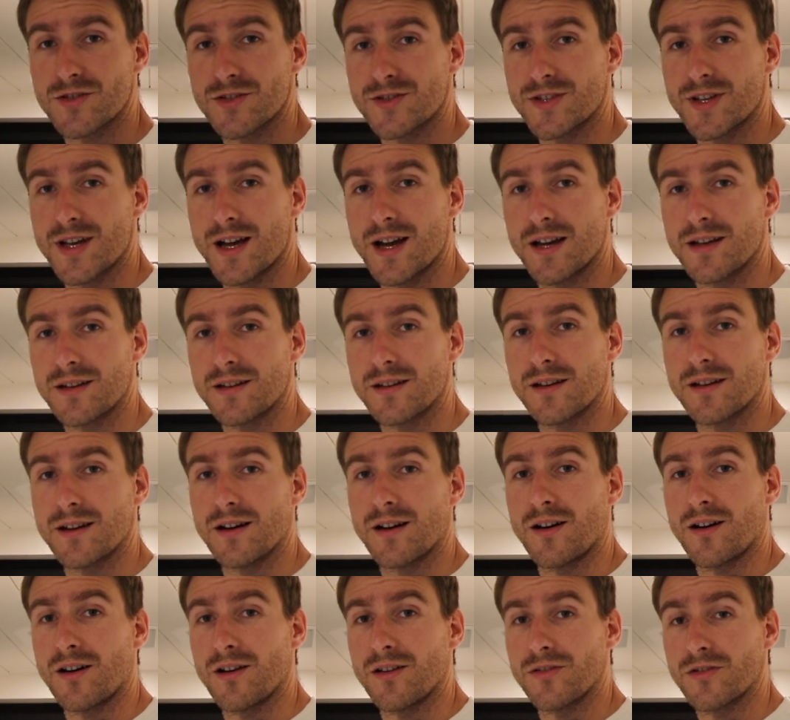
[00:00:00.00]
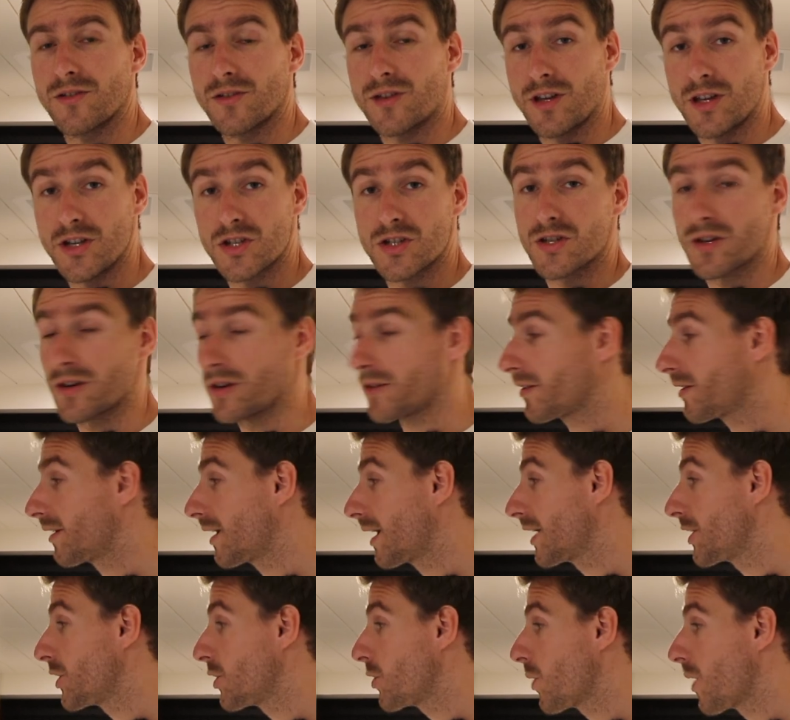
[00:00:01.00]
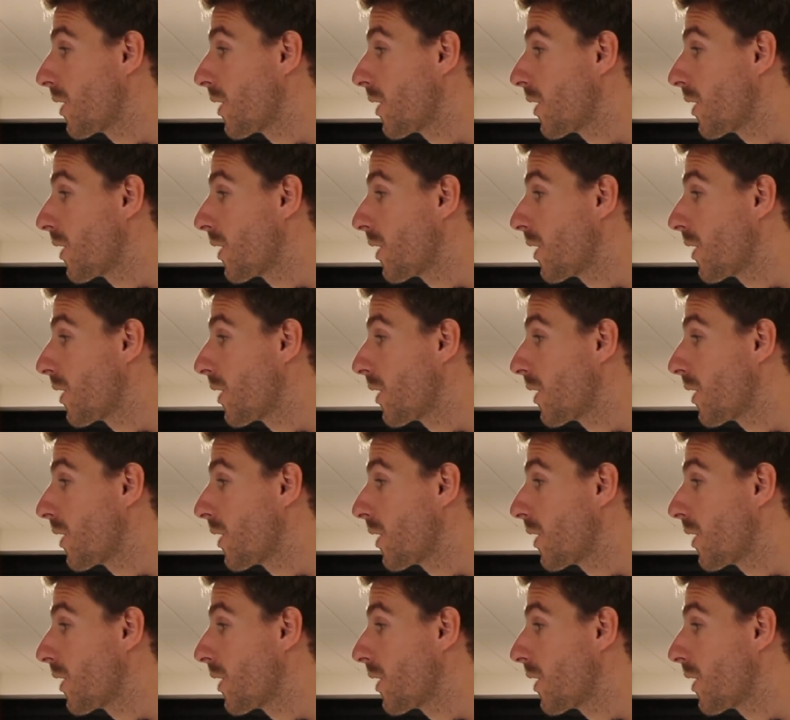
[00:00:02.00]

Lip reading: side, on the kitchen area, you